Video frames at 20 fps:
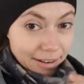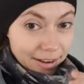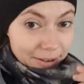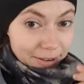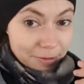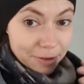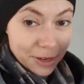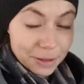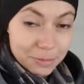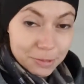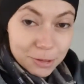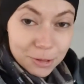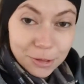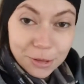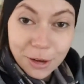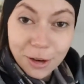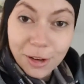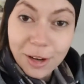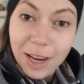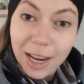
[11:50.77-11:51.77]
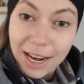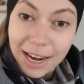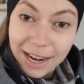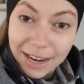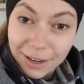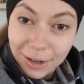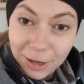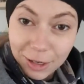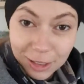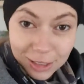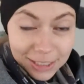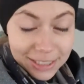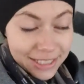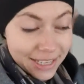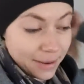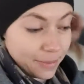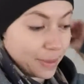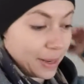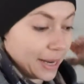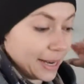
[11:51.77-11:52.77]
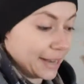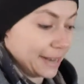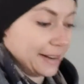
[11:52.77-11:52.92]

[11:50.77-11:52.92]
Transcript: I woke up so late. I had a good sleep in,